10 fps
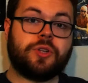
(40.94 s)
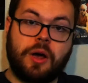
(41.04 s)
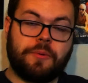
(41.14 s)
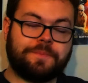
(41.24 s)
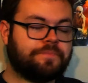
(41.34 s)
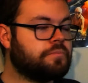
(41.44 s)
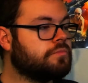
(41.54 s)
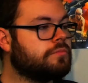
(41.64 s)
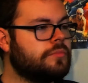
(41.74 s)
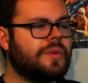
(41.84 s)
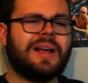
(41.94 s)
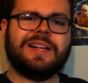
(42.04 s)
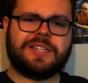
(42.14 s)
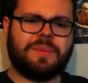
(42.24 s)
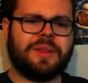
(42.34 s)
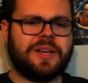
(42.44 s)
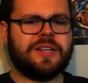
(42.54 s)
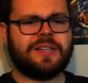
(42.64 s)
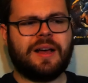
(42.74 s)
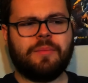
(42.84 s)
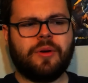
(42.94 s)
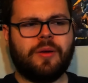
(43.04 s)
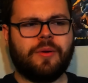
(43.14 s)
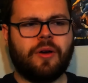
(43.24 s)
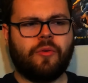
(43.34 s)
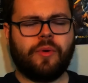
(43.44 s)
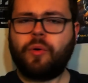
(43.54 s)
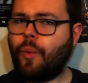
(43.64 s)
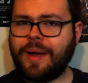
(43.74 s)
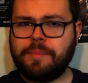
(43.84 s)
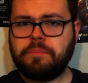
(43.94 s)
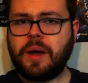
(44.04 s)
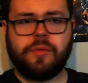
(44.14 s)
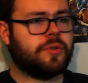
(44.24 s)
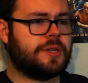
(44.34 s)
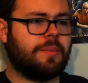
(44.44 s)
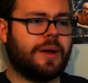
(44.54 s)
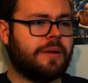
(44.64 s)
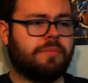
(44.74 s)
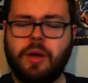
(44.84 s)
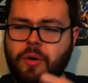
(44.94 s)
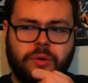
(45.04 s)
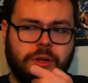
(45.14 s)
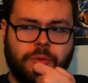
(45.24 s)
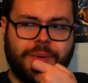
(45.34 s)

So, some of these I'm going to go real quick, others I might go a little